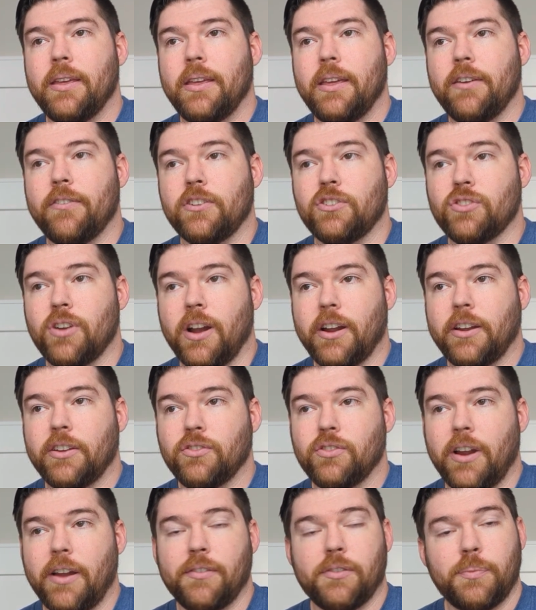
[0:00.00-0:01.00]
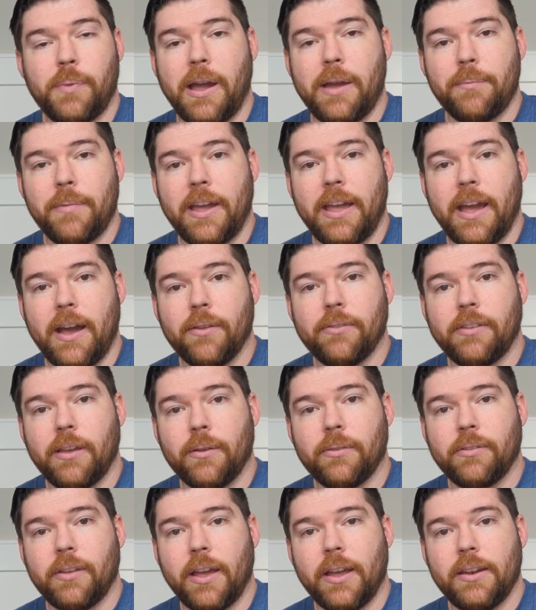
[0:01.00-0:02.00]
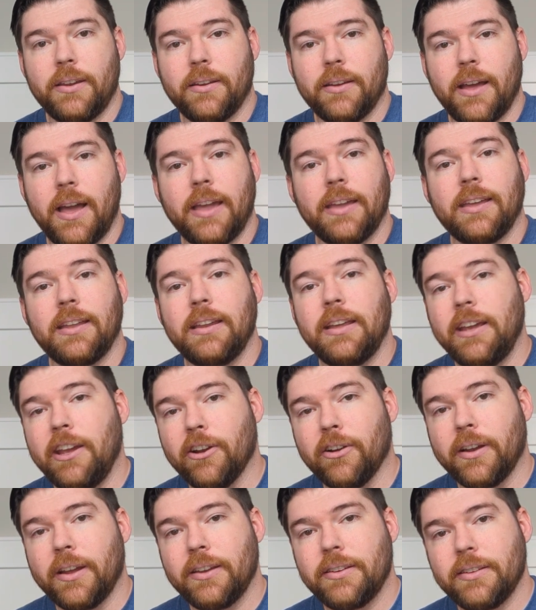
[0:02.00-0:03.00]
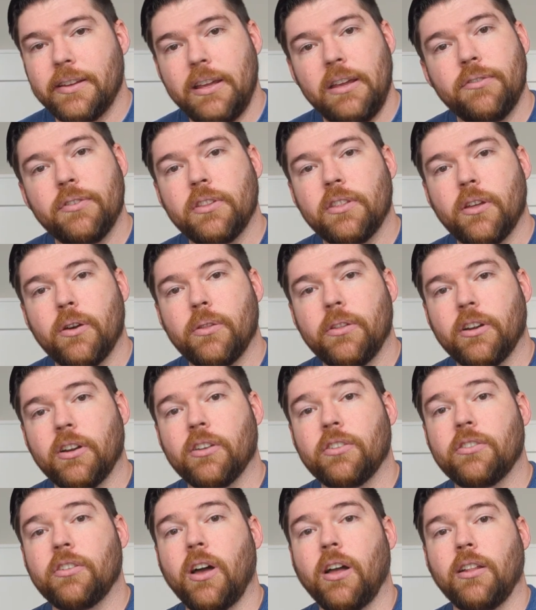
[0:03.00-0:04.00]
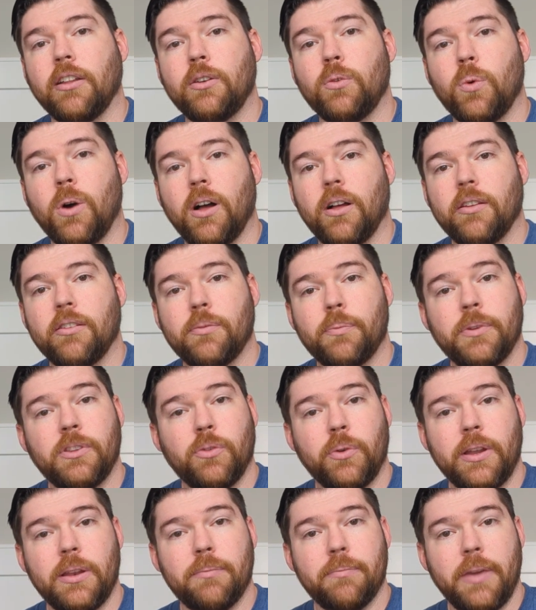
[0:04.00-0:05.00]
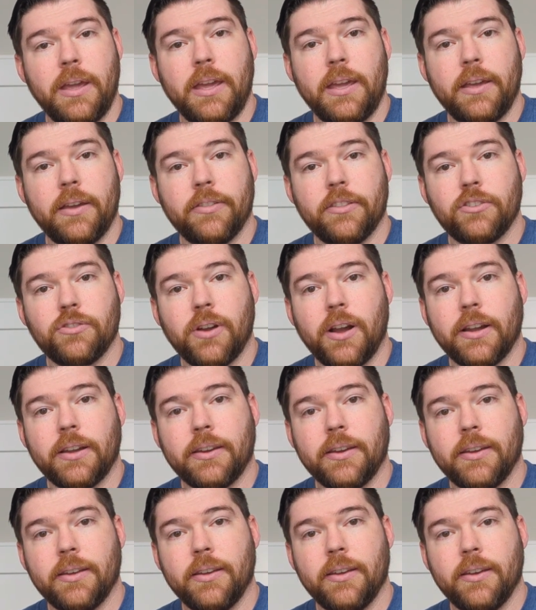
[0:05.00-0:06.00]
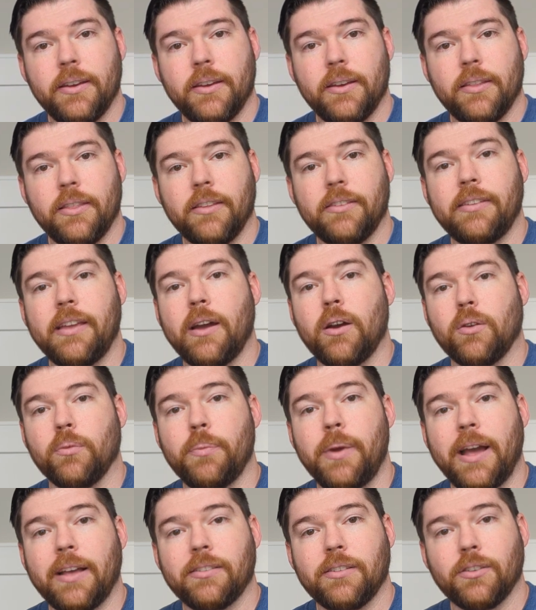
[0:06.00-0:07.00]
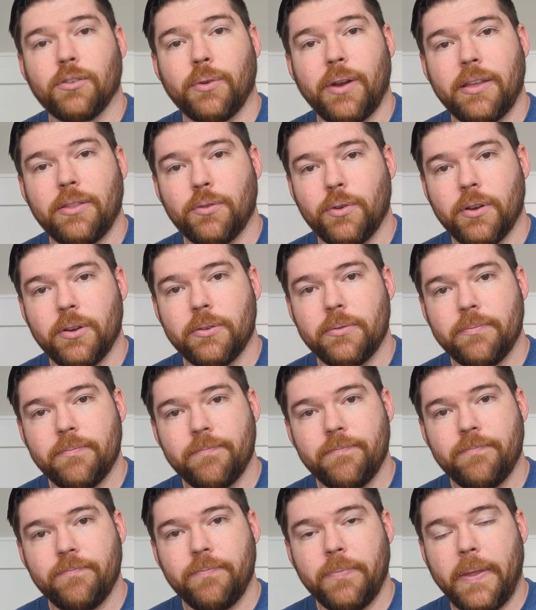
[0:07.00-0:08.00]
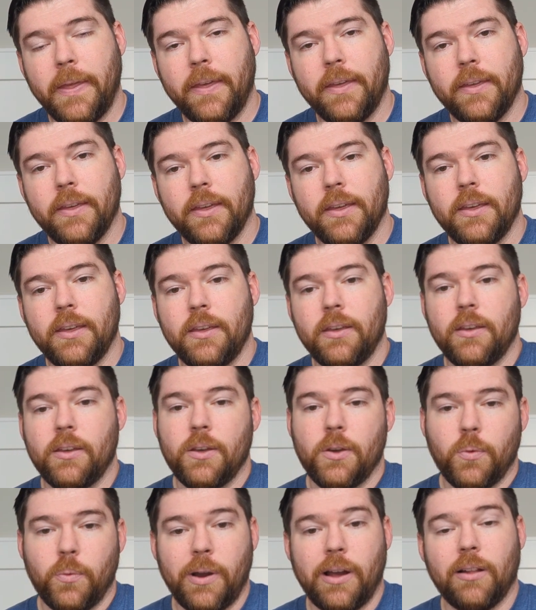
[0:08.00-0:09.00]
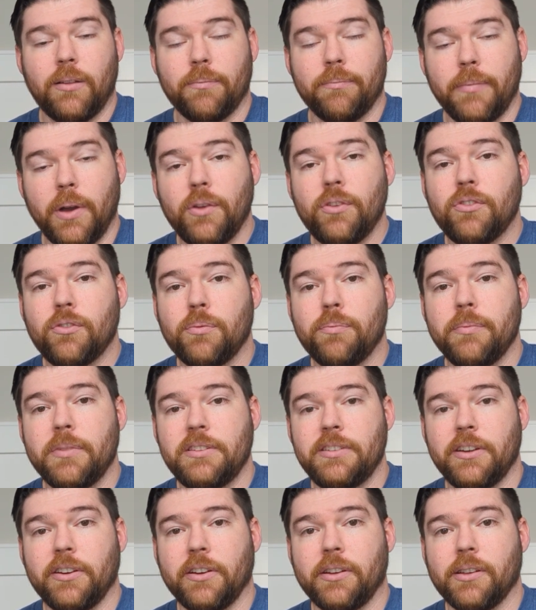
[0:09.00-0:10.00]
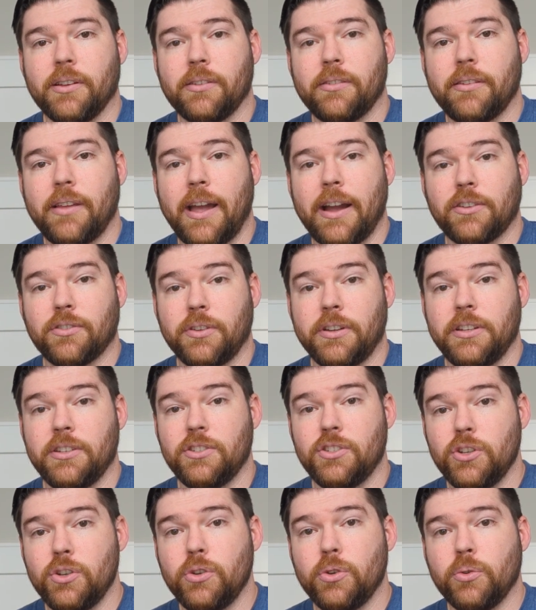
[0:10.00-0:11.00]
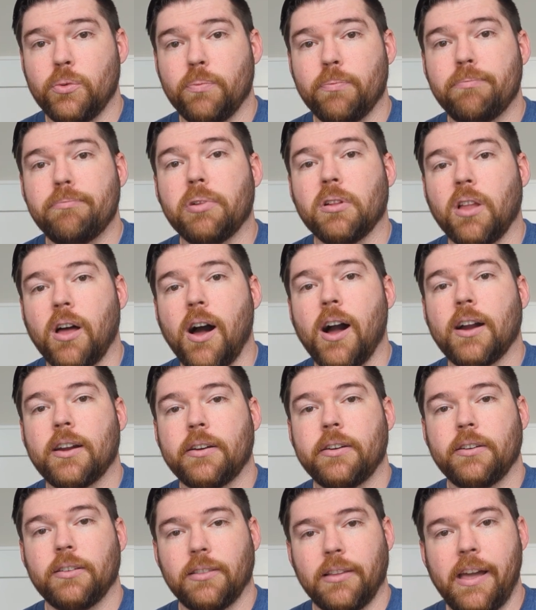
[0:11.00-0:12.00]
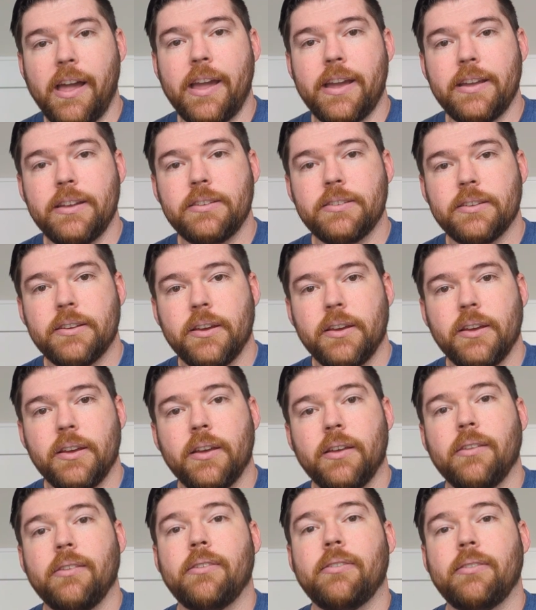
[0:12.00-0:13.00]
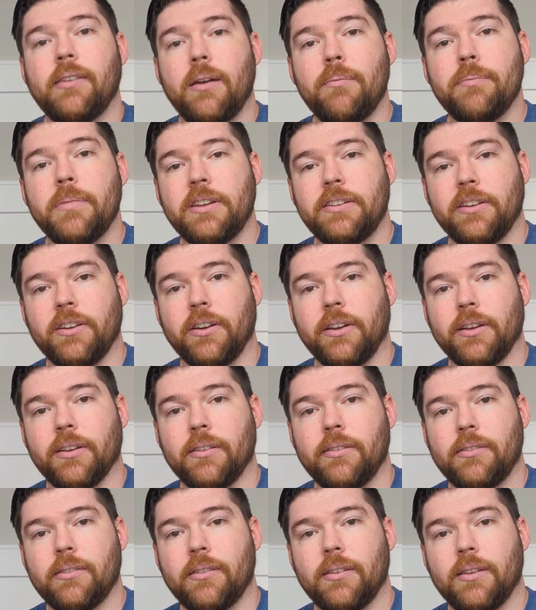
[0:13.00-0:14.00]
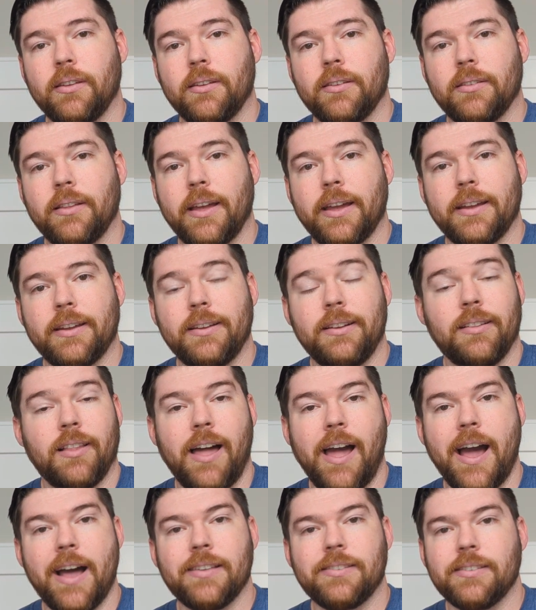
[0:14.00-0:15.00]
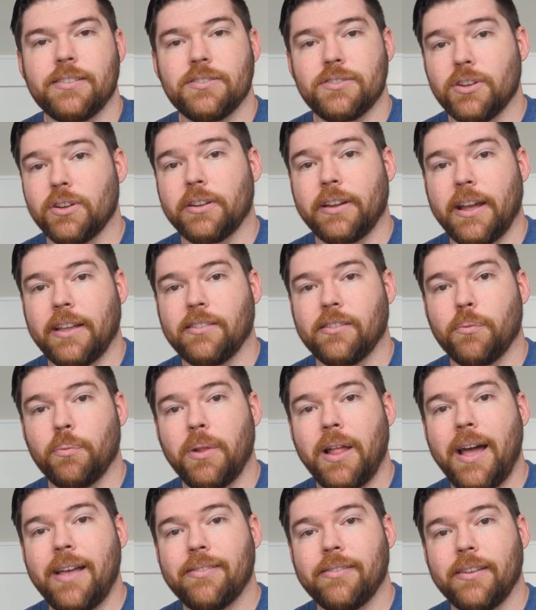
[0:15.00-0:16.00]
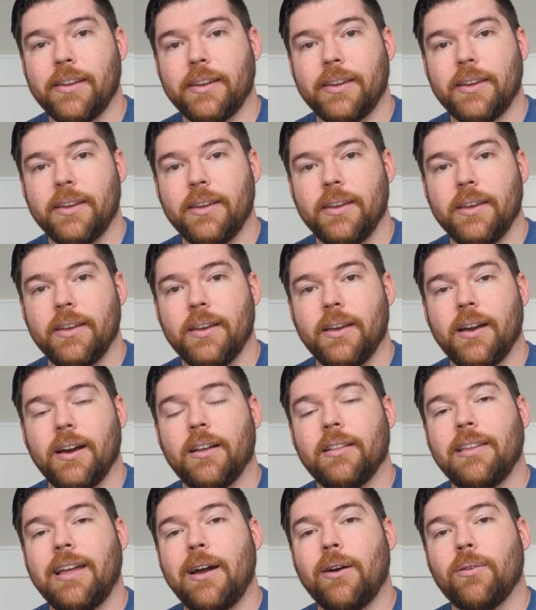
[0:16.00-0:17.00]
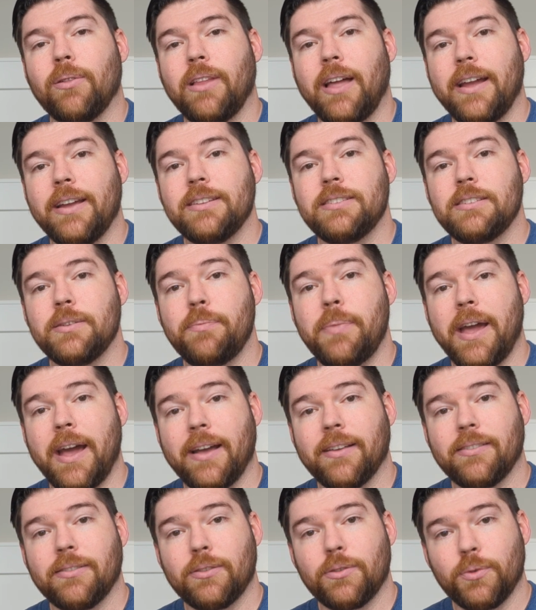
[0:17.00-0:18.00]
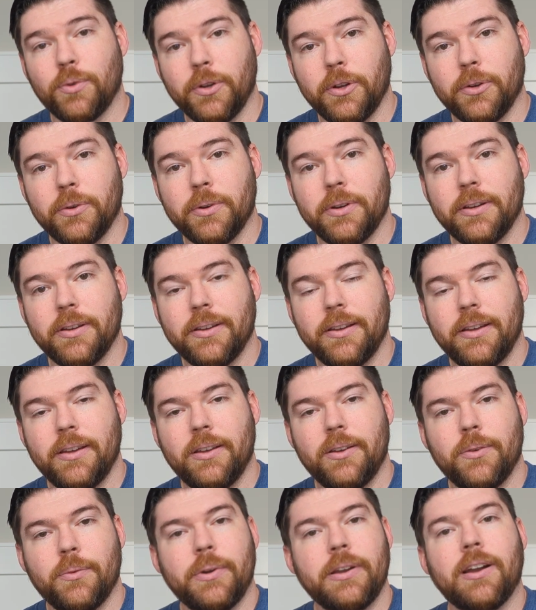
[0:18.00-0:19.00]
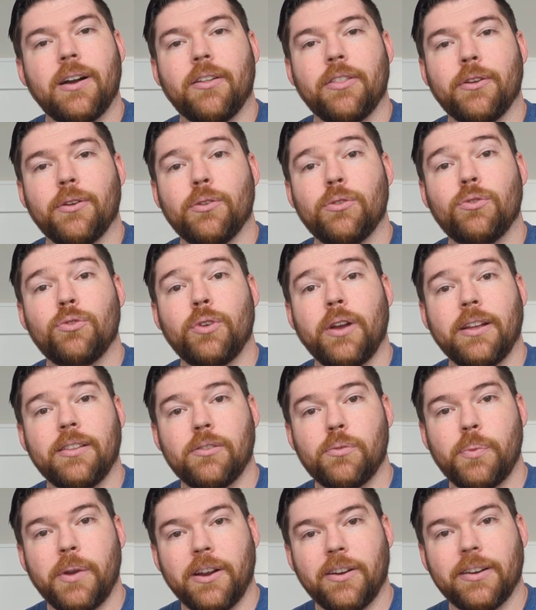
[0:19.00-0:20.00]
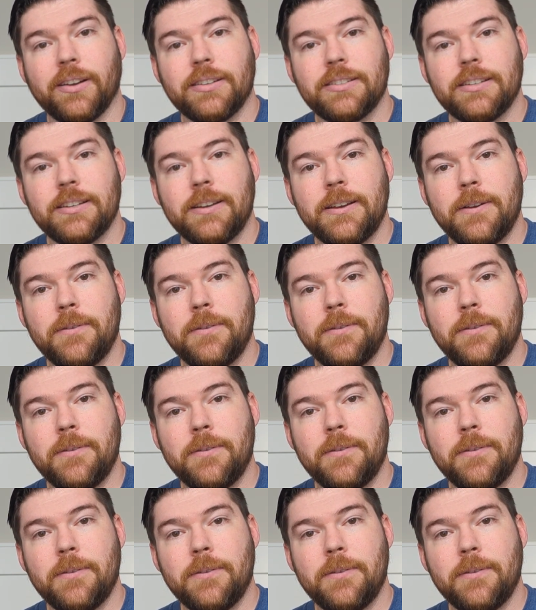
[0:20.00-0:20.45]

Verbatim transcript: If a truck drives by my house outside, I can hear it even though there are solid walls between me and the truck. The sound passes right through. While most materials actually do block light, some materials, like glass and certain kinds of plastic, allow light to pass through. We call those transparent.